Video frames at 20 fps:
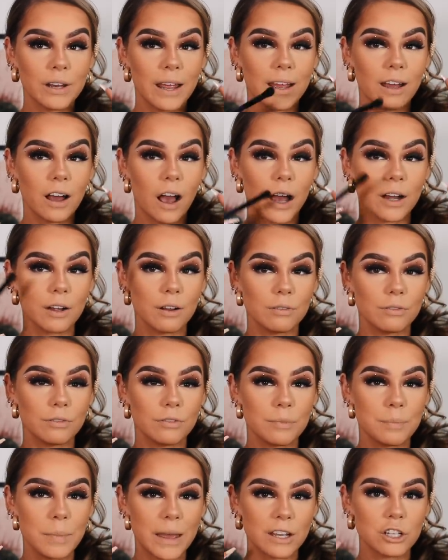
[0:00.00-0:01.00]
it kind
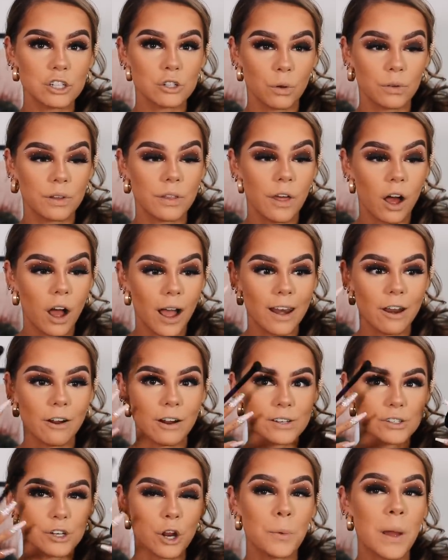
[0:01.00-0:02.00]
of makes sure that the highlighter
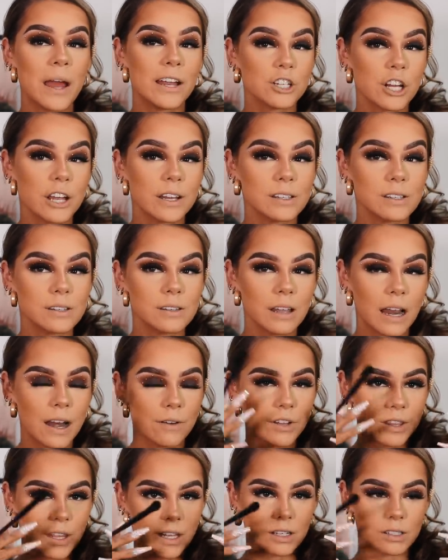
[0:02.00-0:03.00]
has no edges and
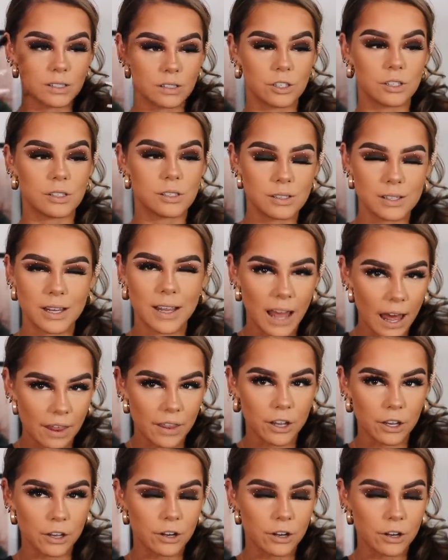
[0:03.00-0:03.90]
everything's just together,